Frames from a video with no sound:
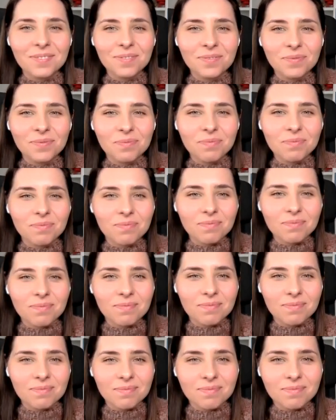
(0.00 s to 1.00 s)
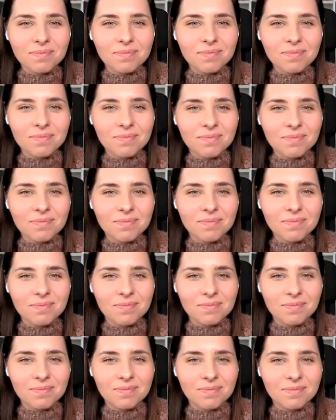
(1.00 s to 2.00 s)

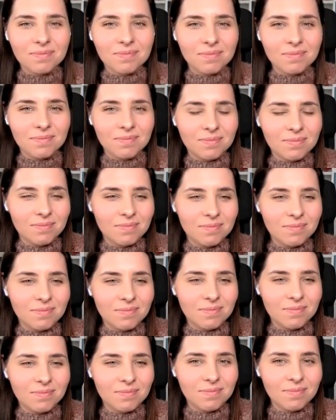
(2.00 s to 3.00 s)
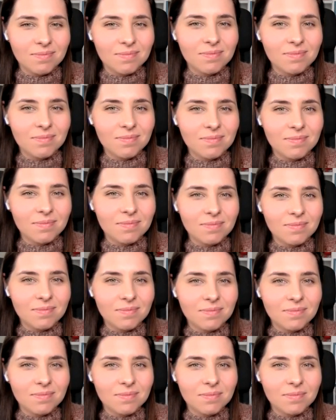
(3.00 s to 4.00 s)

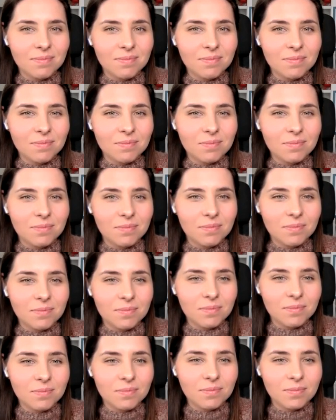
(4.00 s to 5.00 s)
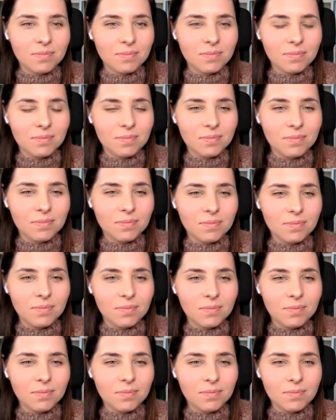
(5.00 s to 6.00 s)

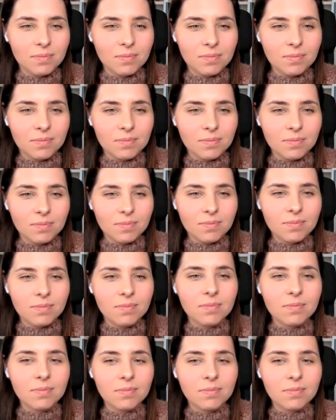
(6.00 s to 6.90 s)
This person isn't speaking.